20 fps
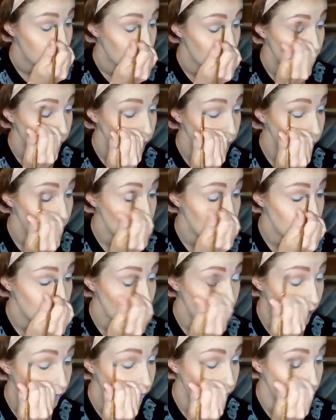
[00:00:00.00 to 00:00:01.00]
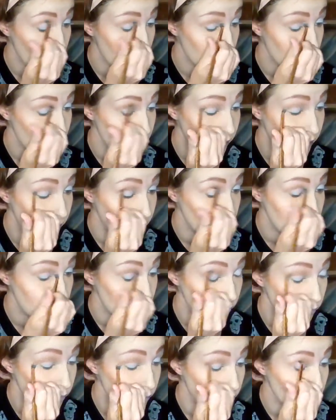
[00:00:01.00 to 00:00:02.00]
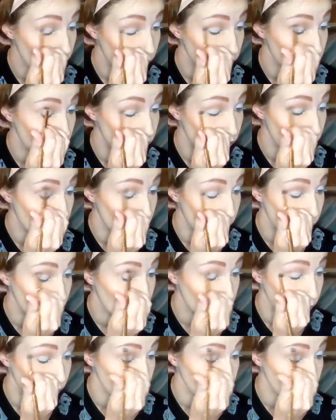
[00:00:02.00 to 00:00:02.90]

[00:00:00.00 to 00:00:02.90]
maybe it's because I have not been into Natasha Denona's